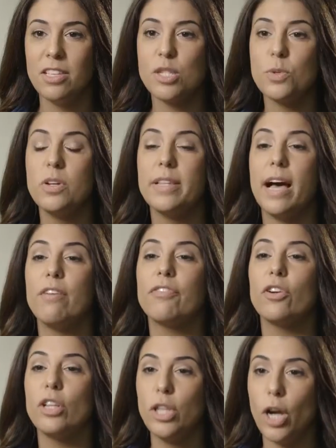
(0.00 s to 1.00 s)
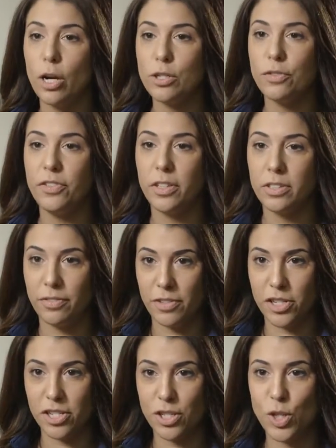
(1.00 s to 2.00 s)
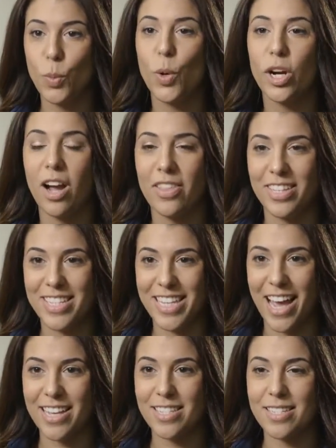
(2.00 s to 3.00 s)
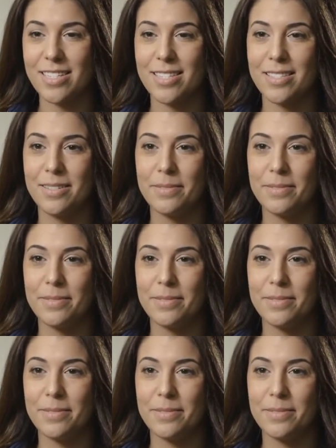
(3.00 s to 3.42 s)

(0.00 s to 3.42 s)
This will allow for a larger field of vision to work on these tasks.